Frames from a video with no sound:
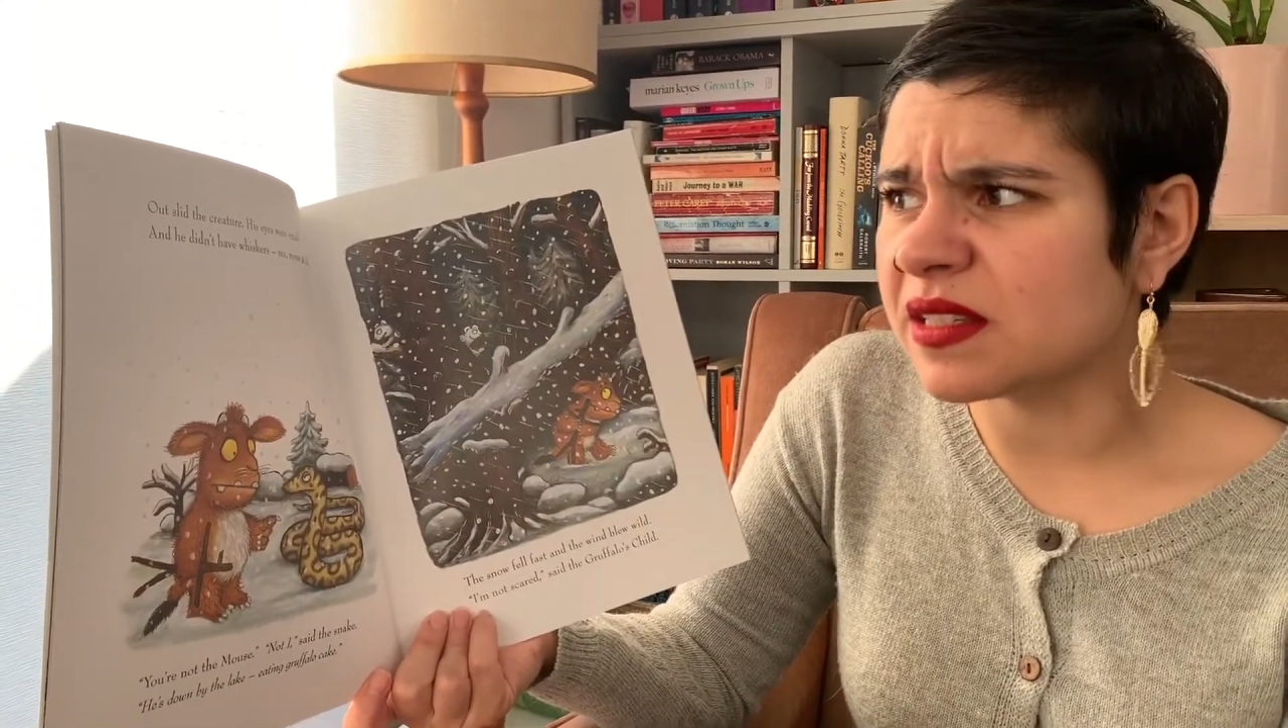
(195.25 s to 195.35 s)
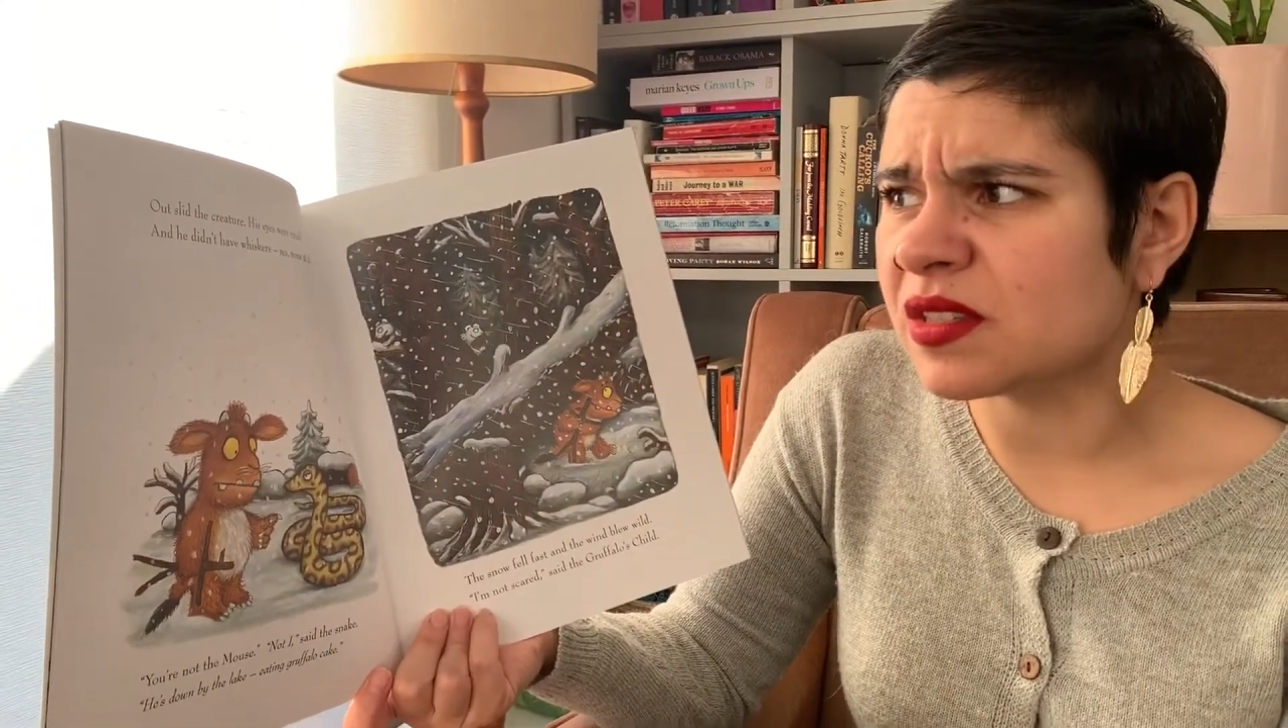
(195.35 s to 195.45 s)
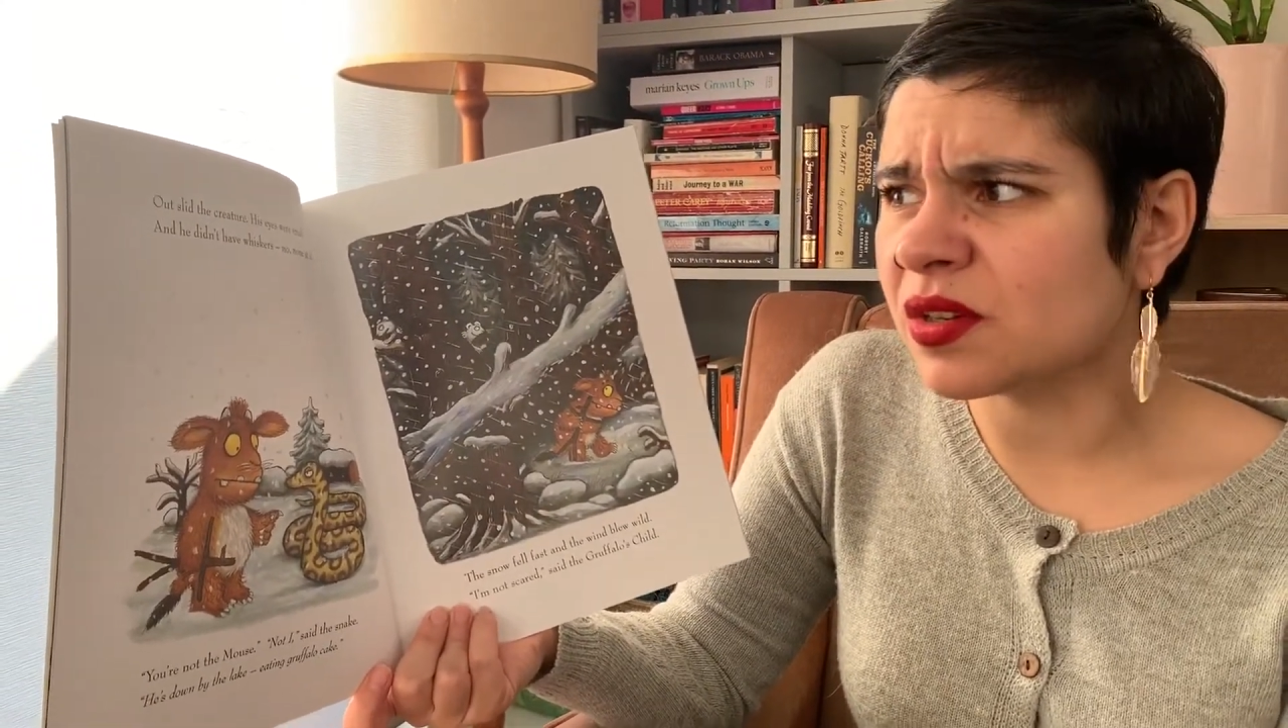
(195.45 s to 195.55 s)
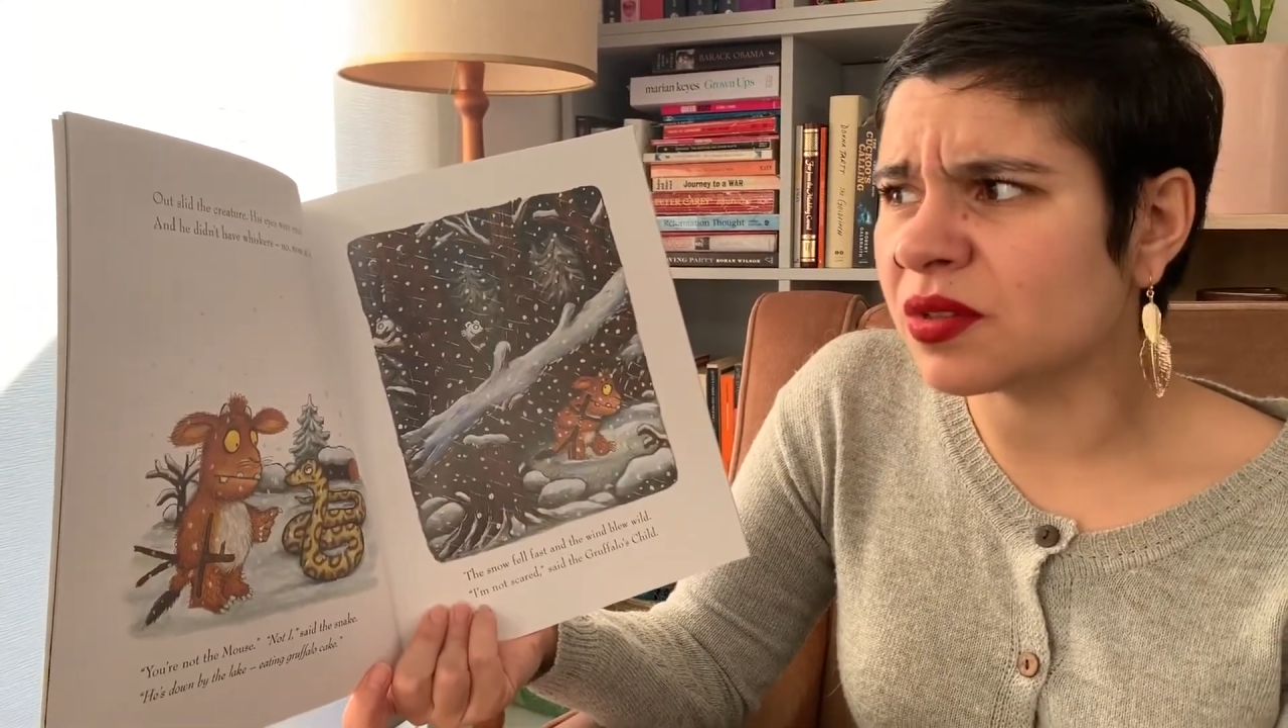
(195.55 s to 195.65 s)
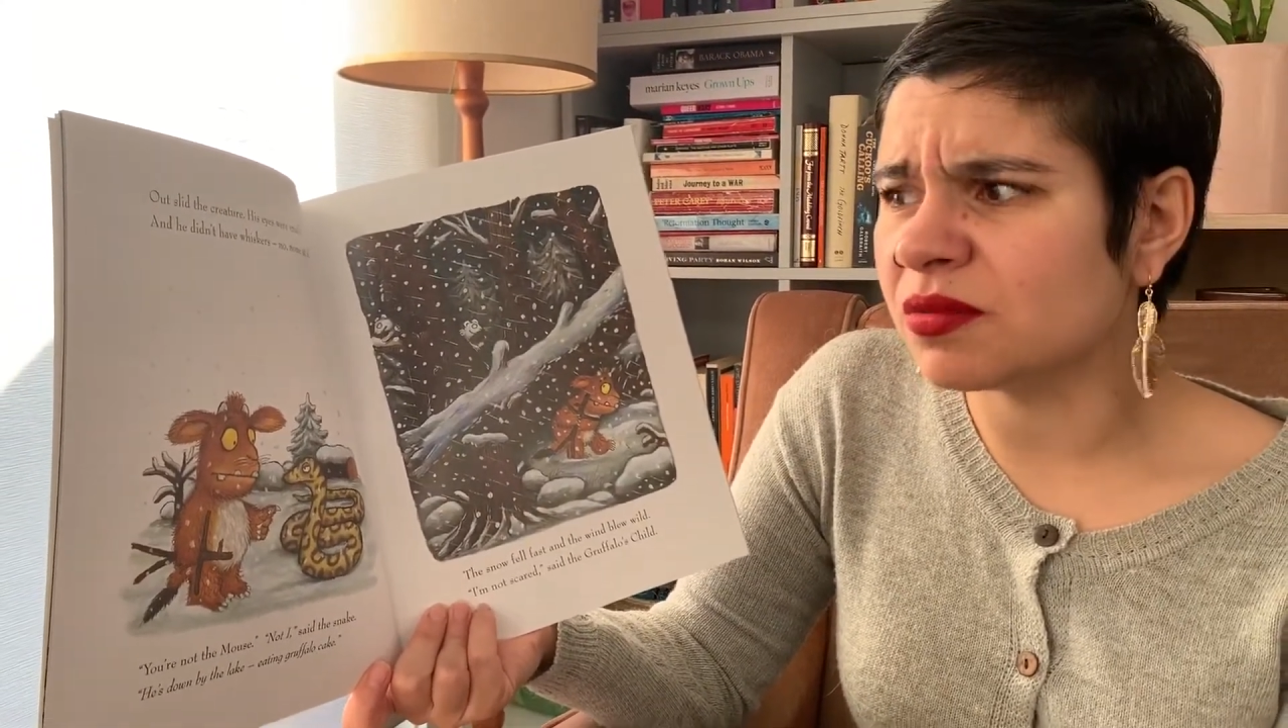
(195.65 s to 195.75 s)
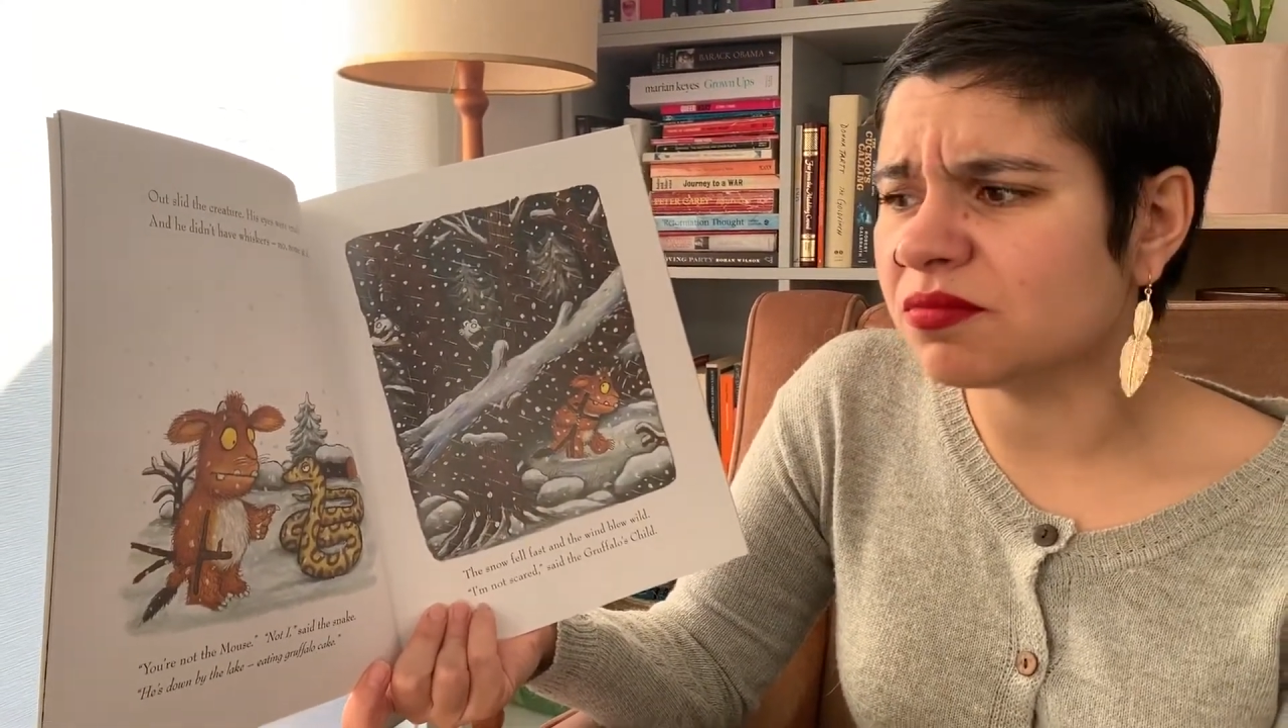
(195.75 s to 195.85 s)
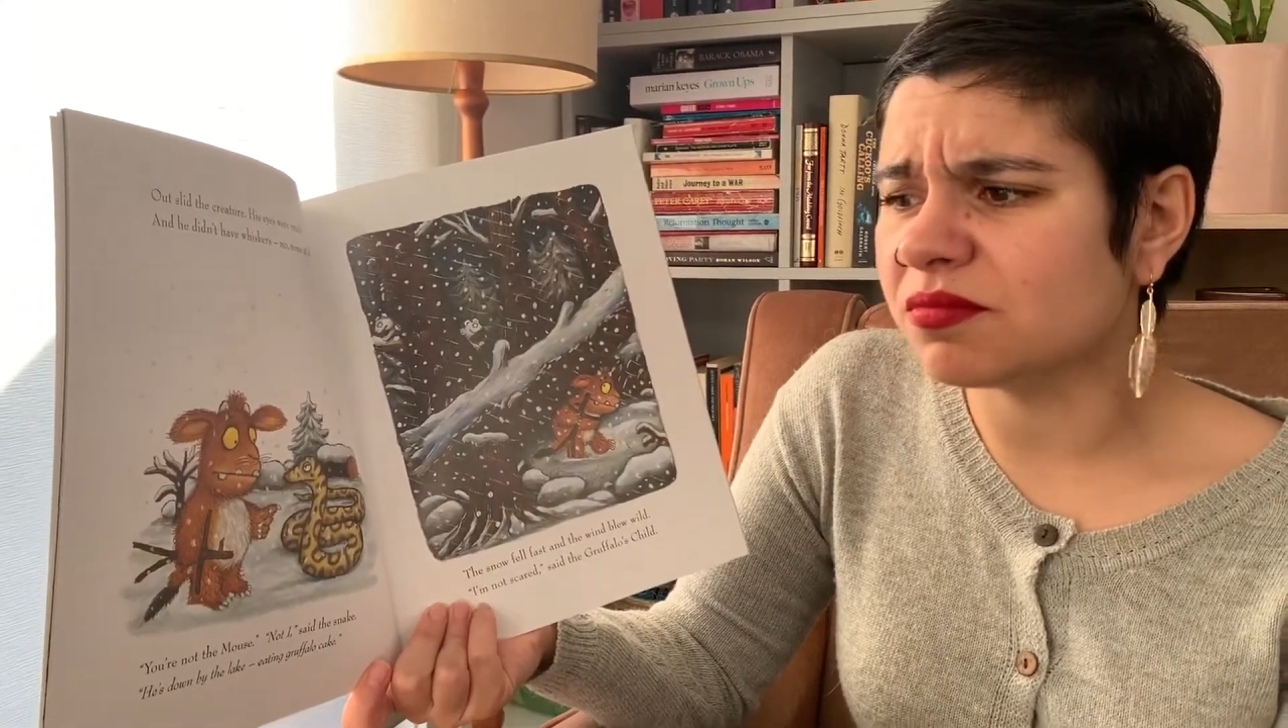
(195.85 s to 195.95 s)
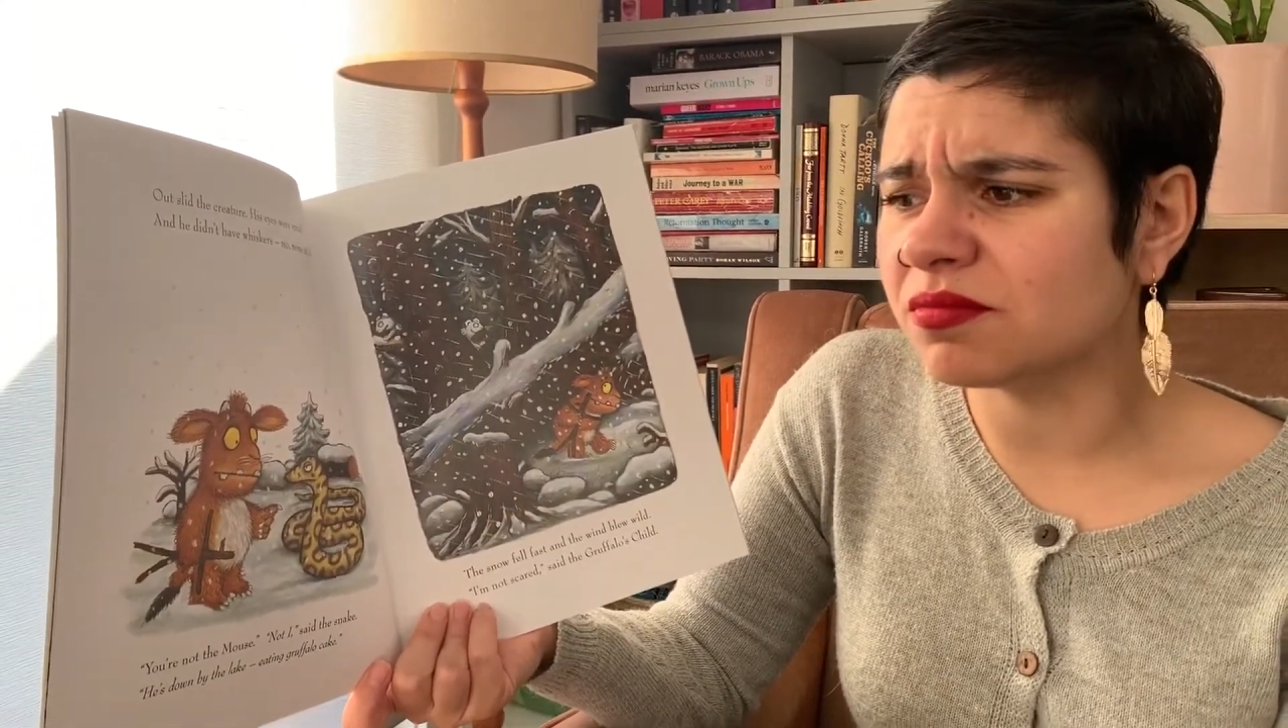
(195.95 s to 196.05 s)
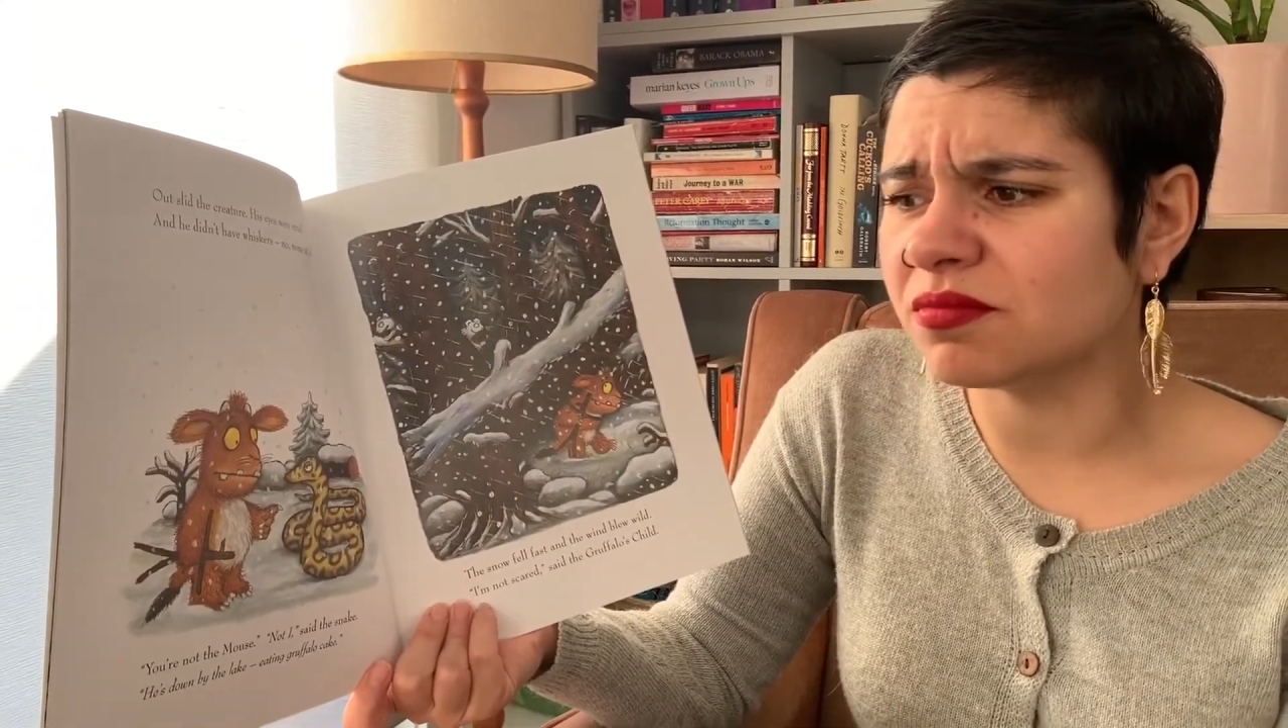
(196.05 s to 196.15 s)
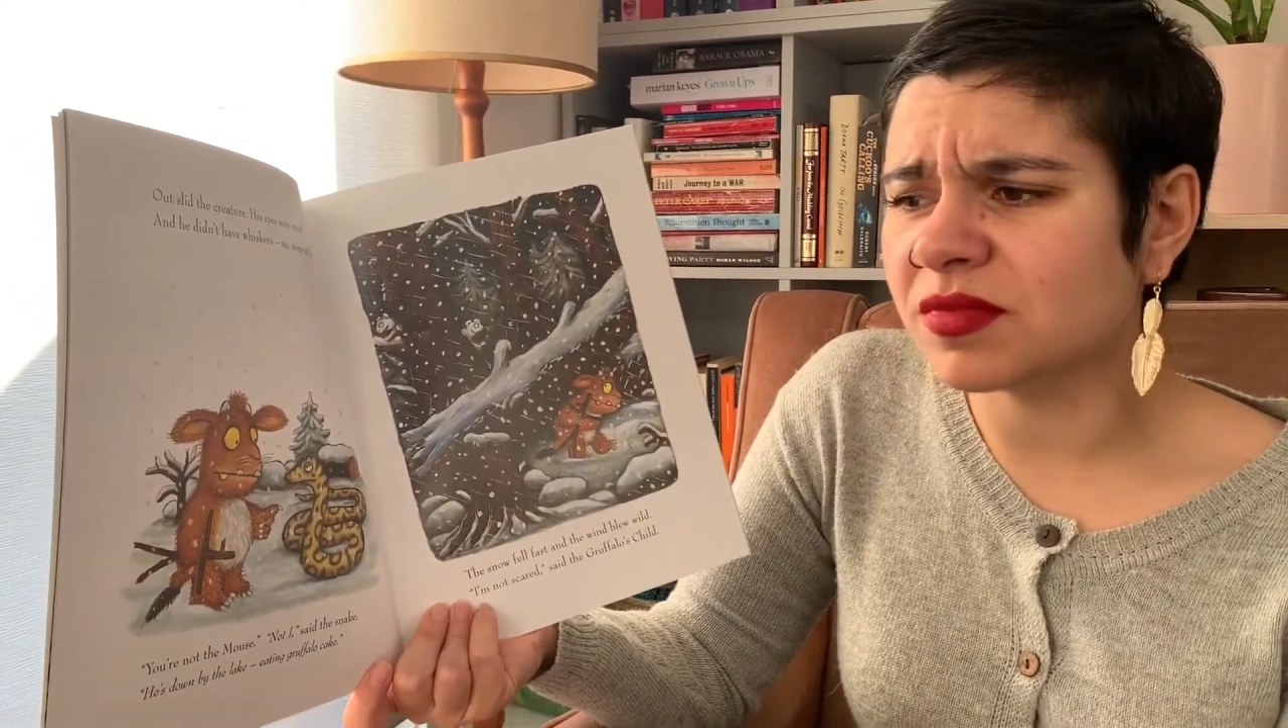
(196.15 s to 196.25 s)
No,
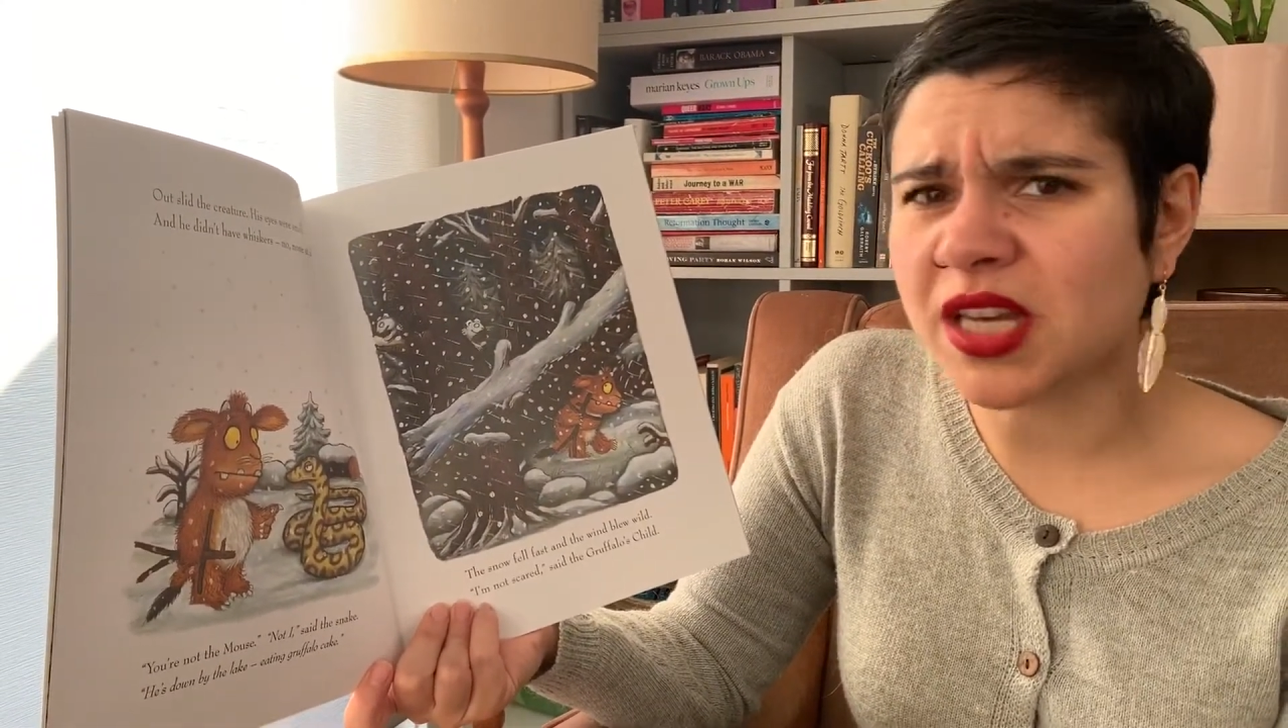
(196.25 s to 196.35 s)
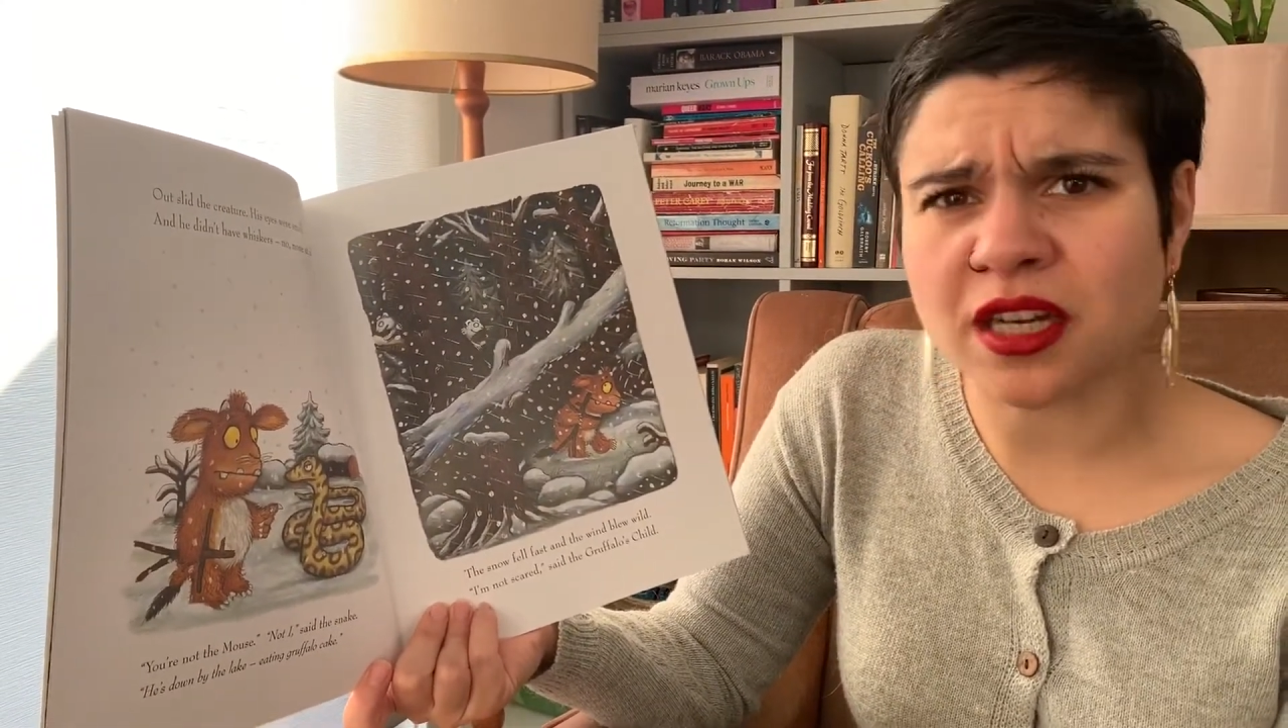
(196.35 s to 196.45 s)
none